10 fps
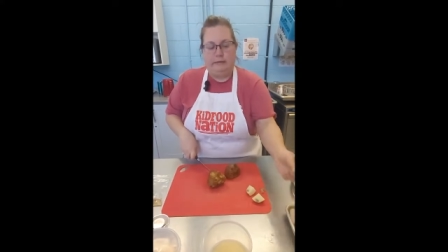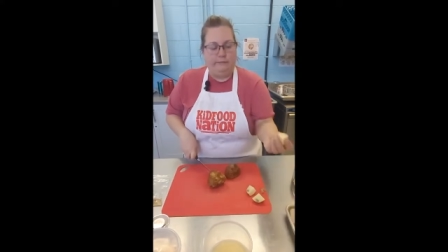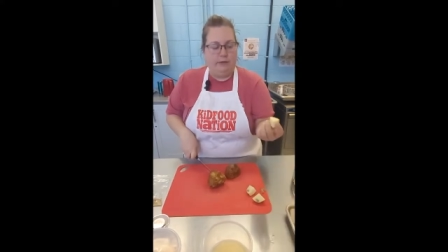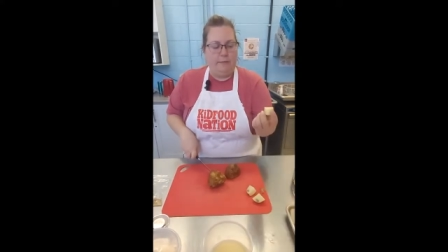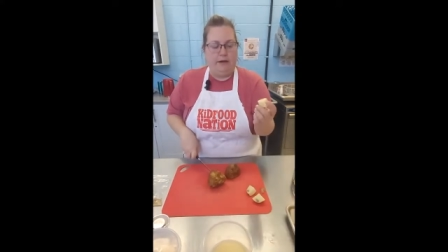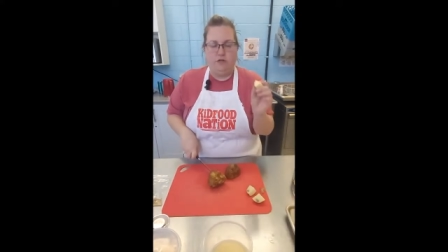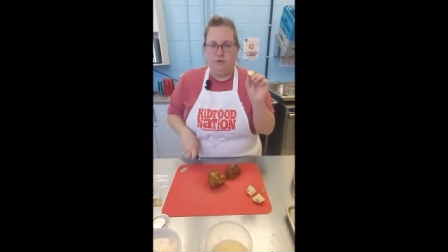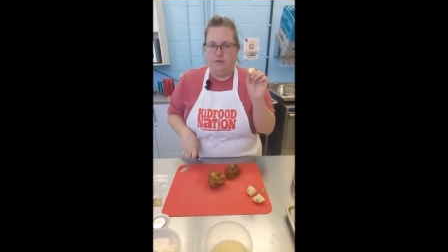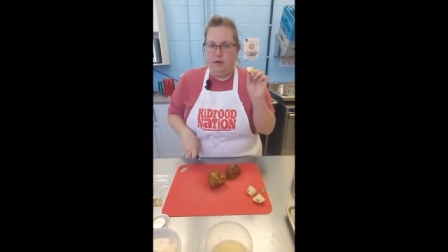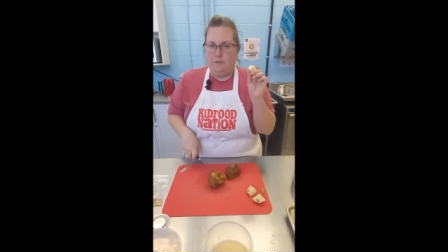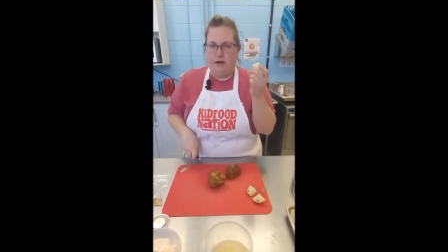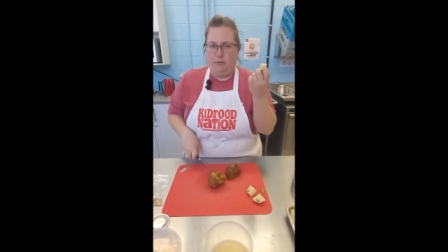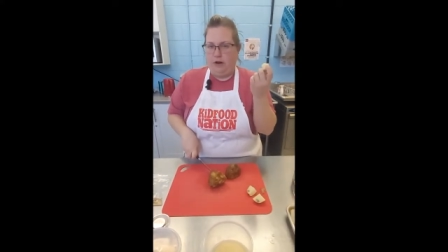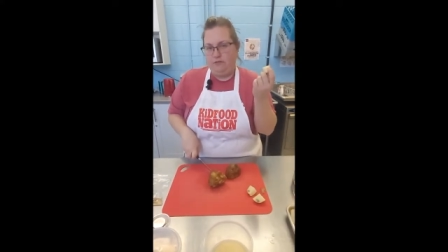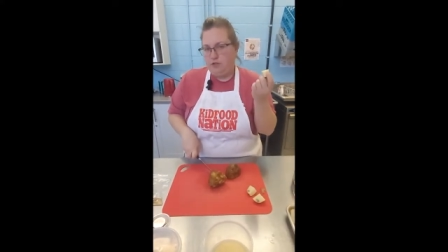they might shrivel up and I
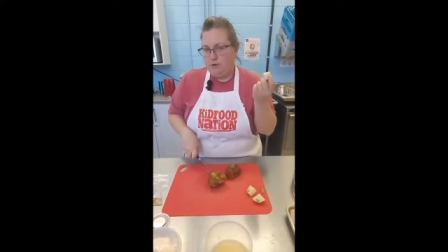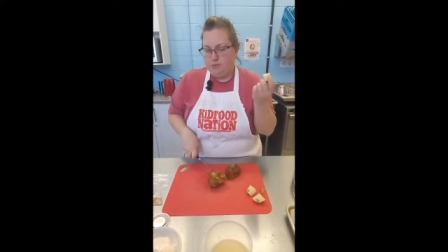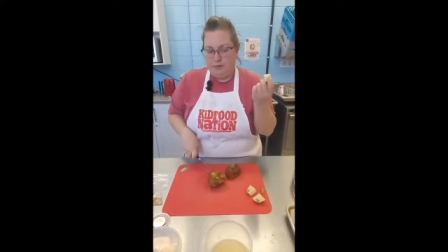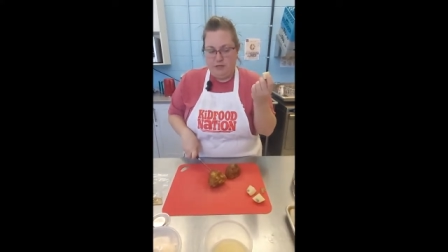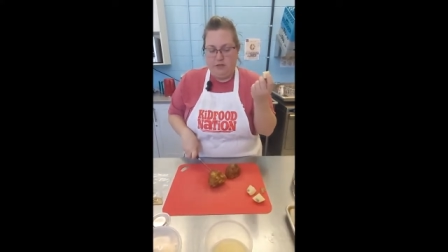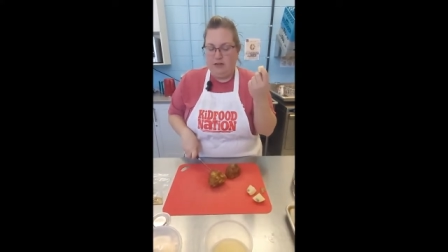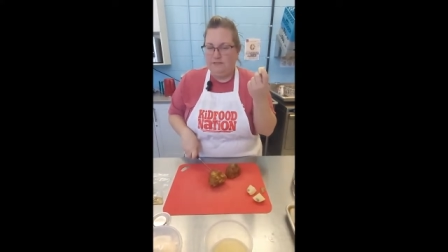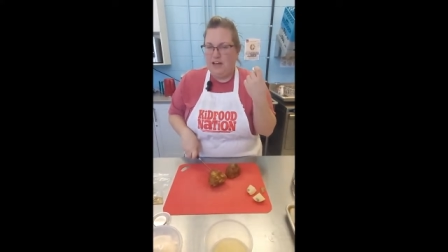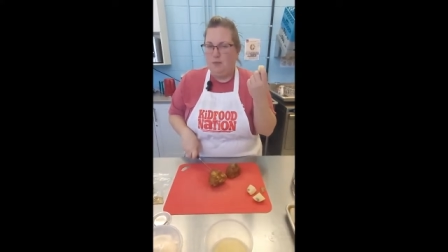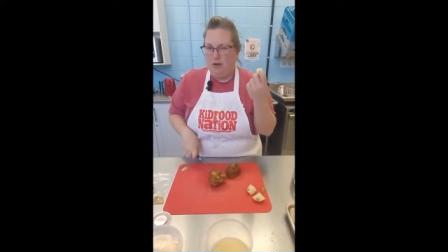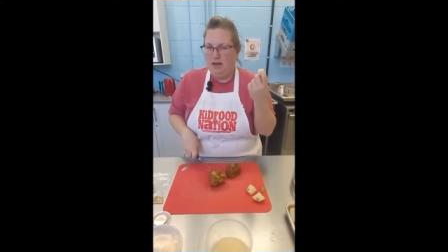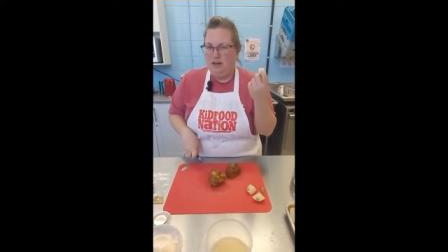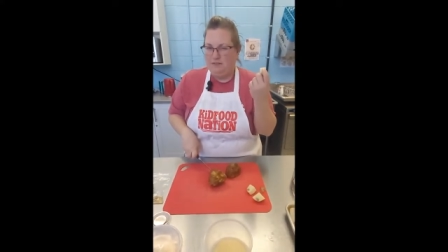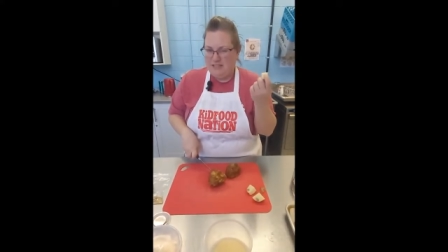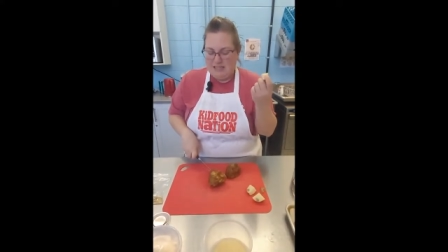won't have too much potato left. I want
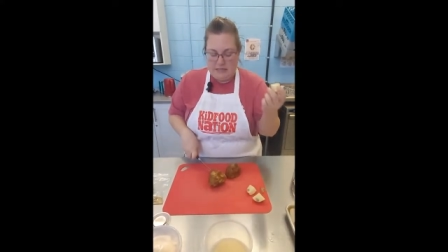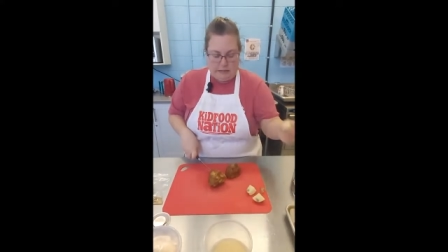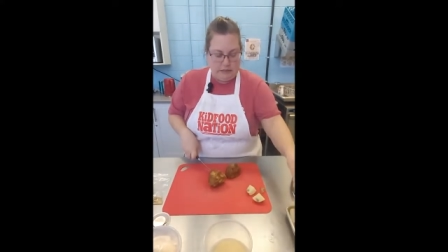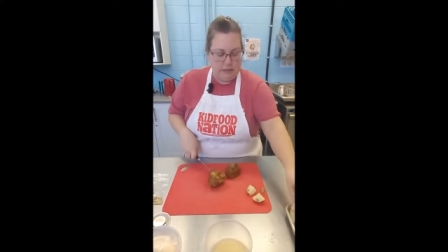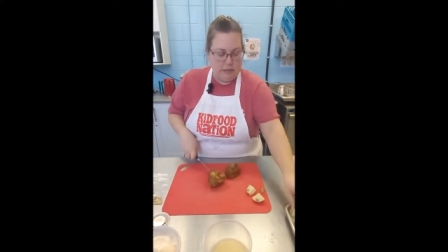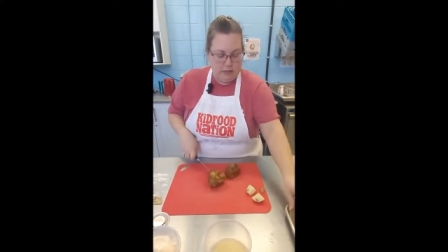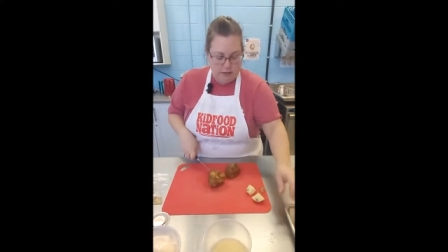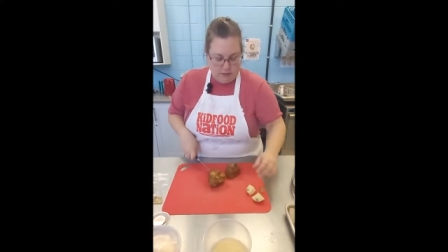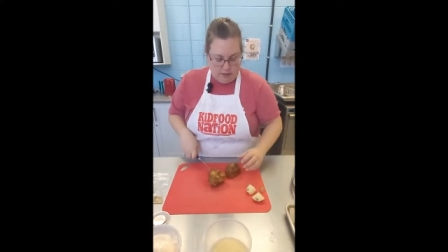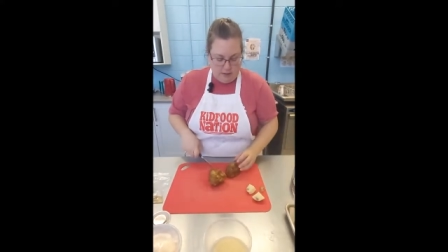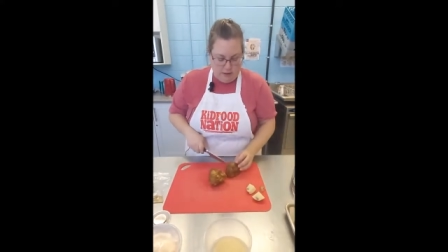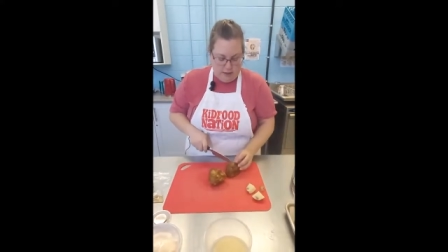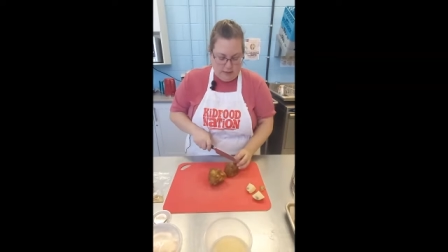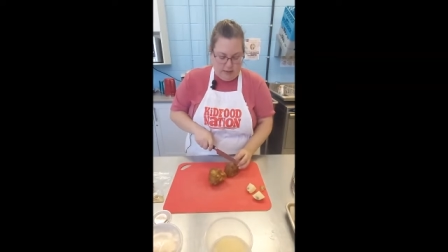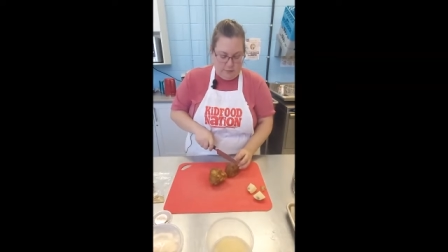enough to eat, okay?
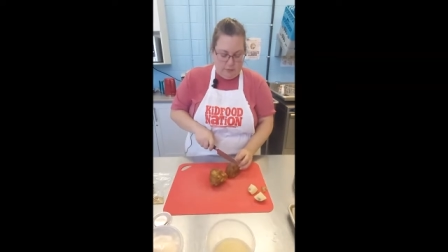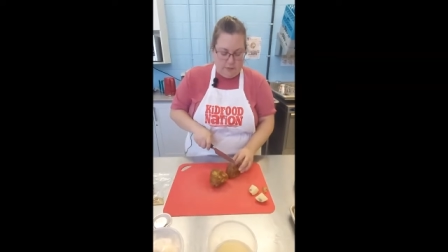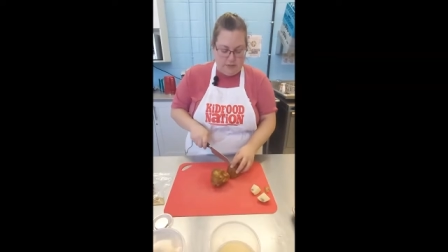And again, when we're